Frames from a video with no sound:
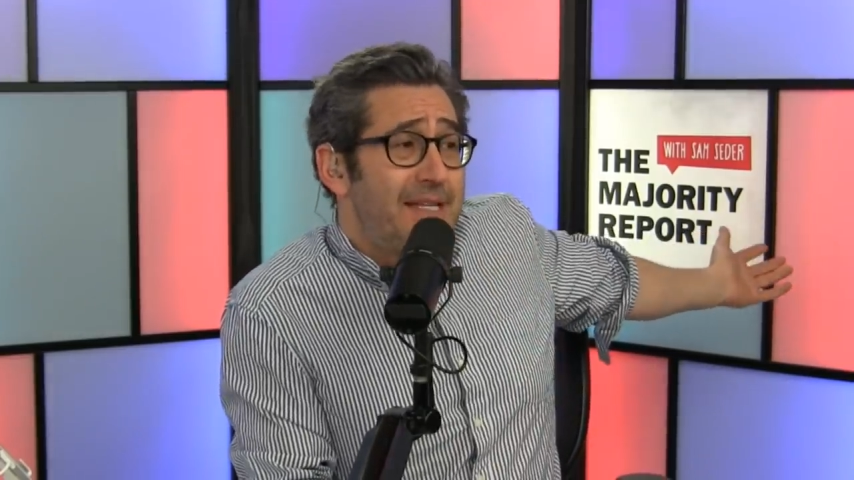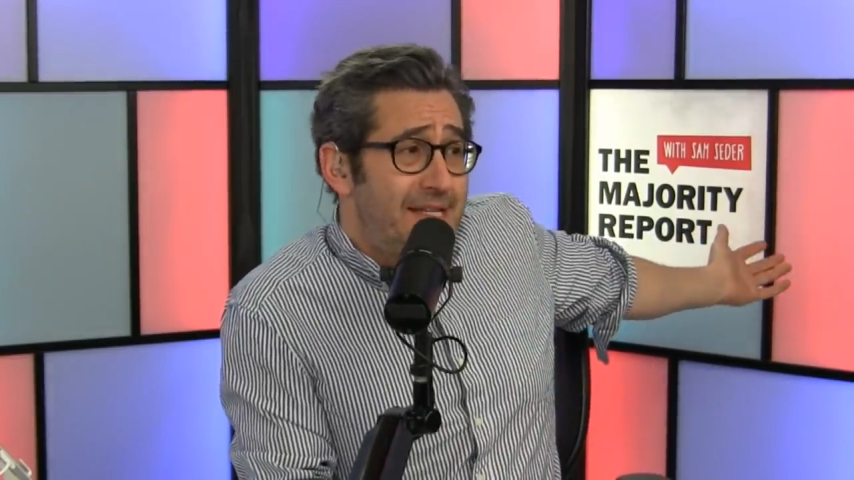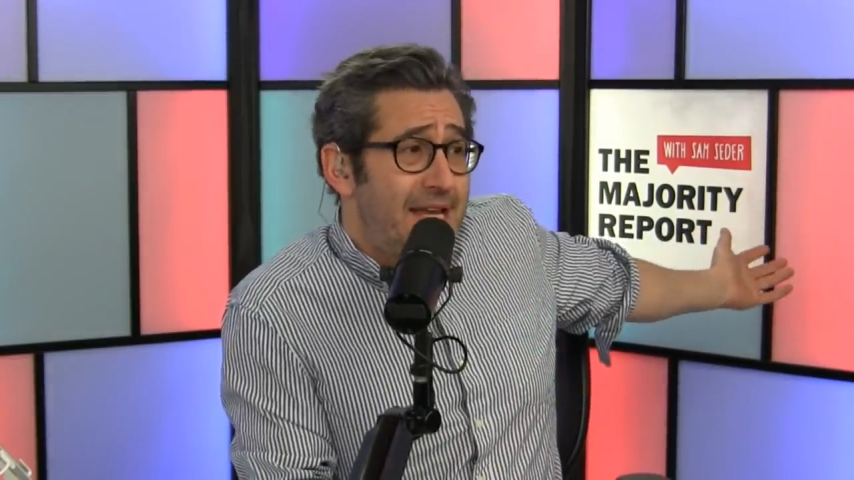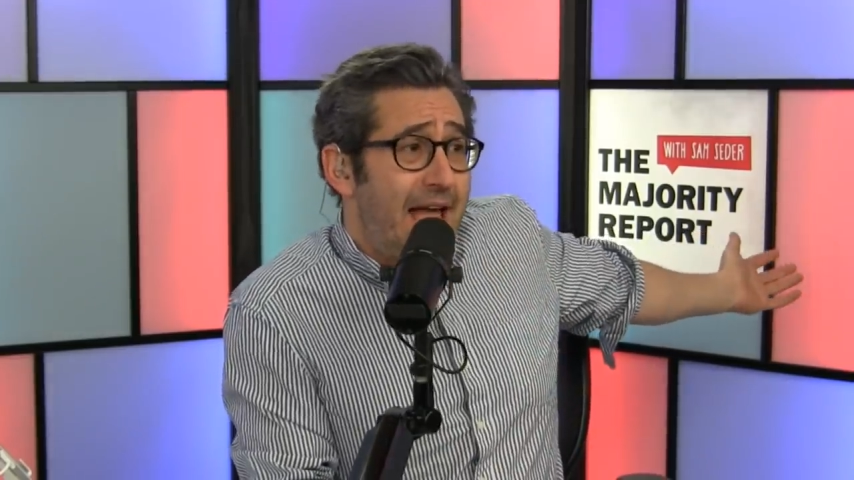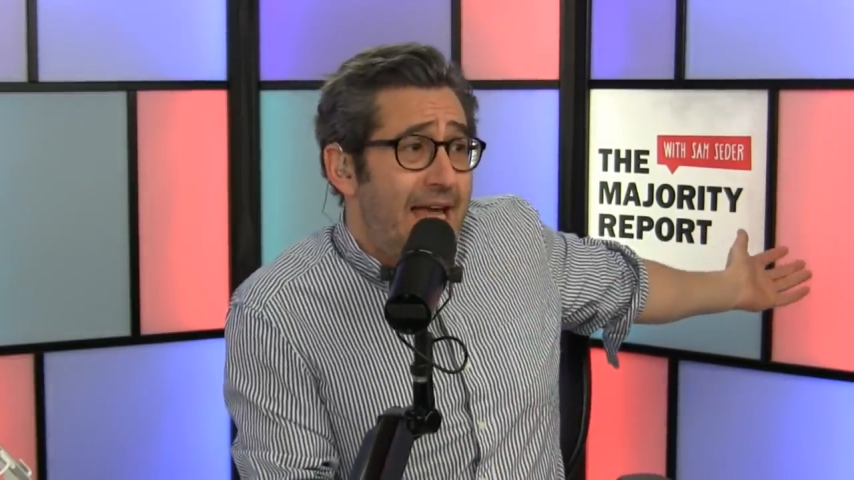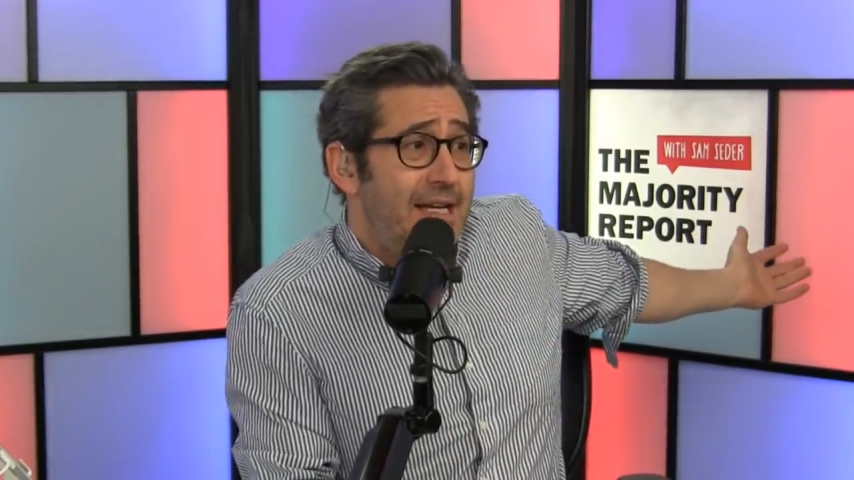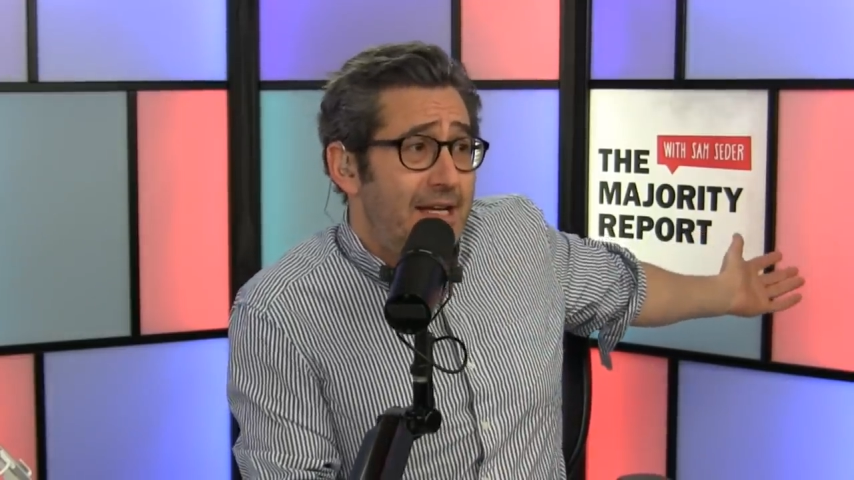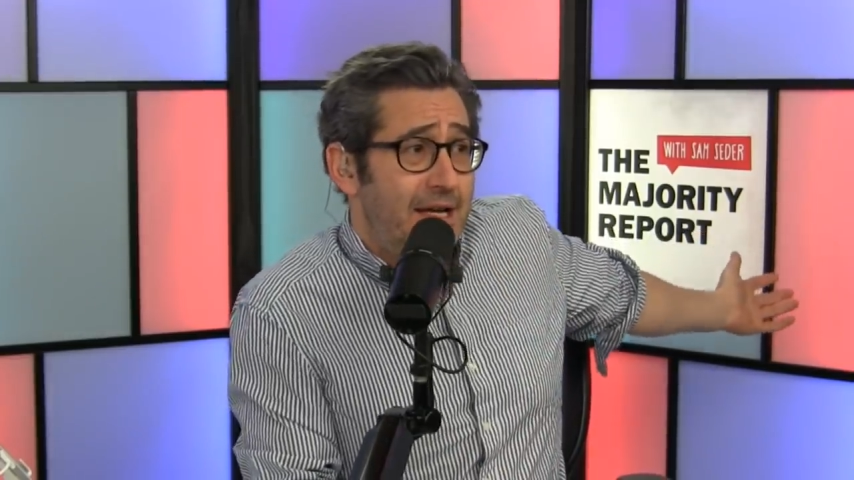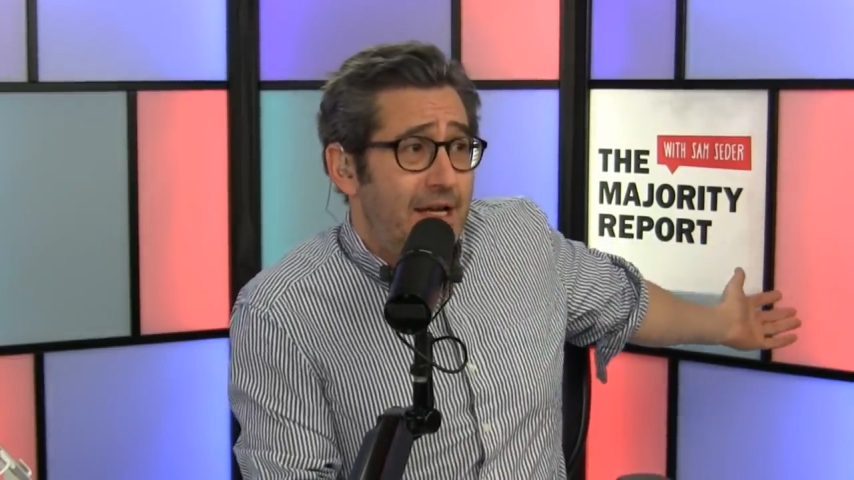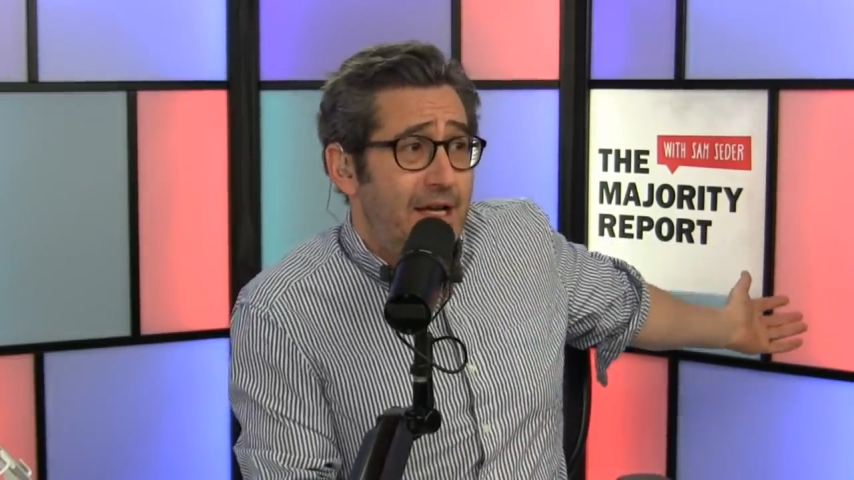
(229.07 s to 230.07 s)
to say
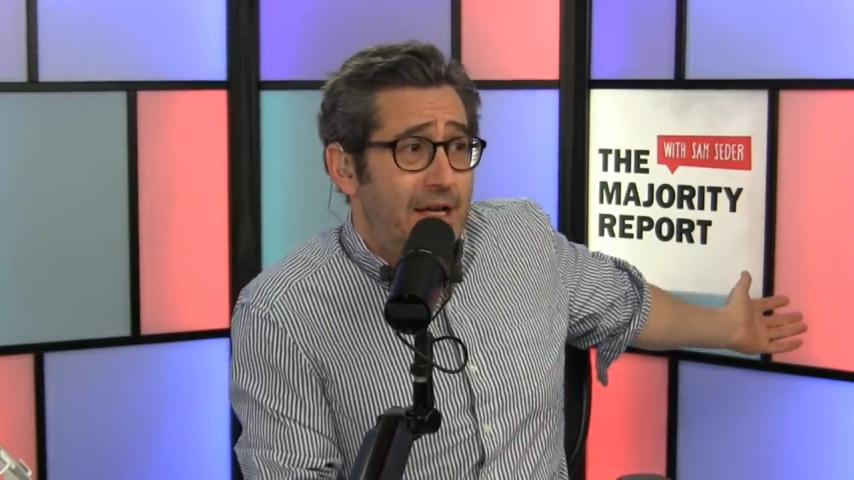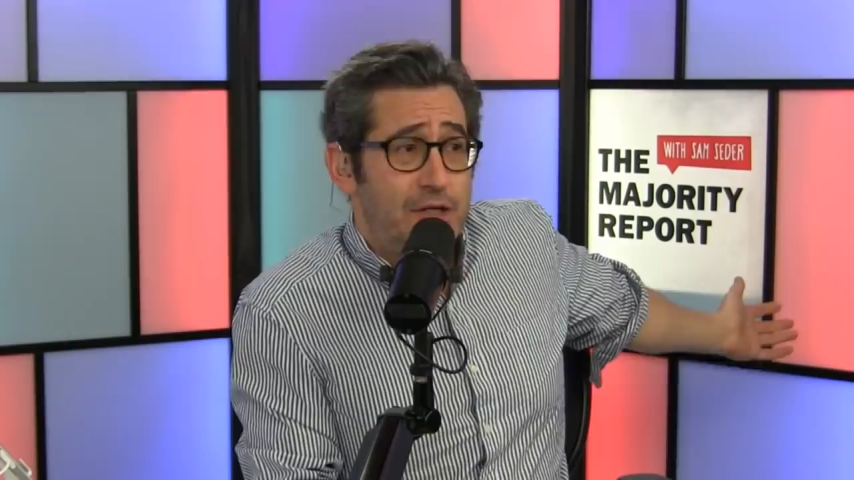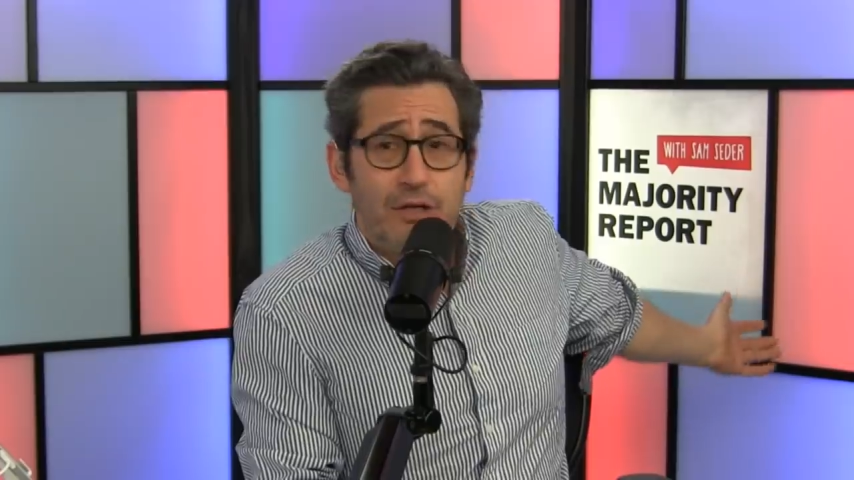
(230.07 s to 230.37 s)
uh,